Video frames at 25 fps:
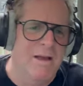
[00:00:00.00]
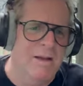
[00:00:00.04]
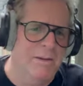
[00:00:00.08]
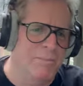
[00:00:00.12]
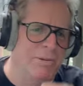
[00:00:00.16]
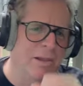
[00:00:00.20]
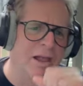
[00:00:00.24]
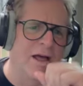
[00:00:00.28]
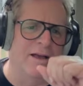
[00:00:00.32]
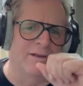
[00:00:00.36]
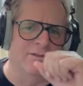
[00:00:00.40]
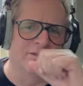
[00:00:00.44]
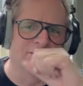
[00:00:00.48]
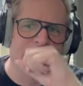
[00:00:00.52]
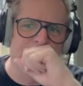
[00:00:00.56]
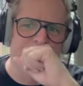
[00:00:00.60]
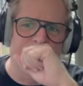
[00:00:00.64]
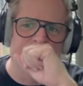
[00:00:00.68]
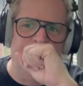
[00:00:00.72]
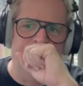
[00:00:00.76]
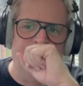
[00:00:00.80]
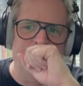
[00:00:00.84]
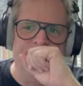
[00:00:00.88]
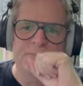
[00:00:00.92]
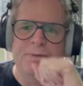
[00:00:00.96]
Plus,
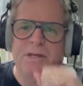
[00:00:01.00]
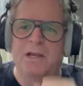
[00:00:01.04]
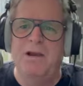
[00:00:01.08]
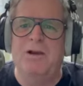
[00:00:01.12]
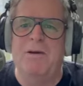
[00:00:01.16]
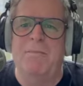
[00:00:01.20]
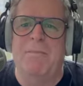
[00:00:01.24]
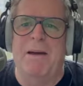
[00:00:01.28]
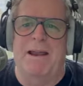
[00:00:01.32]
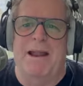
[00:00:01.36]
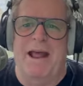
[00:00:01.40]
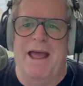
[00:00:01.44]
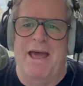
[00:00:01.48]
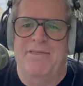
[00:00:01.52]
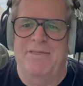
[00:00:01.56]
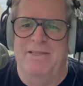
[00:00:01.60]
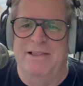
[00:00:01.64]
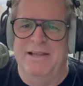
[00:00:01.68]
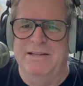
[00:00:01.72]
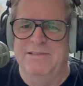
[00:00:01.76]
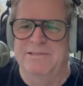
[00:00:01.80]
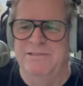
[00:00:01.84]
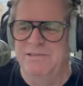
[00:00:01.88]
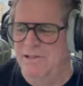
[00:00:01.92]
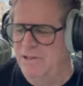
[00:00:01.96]
you hear about
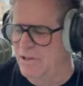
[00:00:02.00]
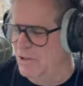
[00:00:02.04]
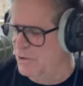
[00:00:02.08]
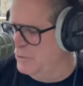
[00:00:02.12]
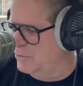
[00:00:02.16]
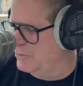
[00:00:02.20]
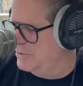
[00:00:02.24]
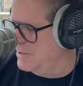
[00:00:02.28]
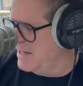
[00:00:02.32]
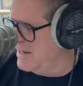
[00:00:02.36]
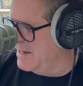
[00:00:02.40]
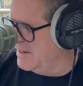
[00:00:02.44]
athletes losing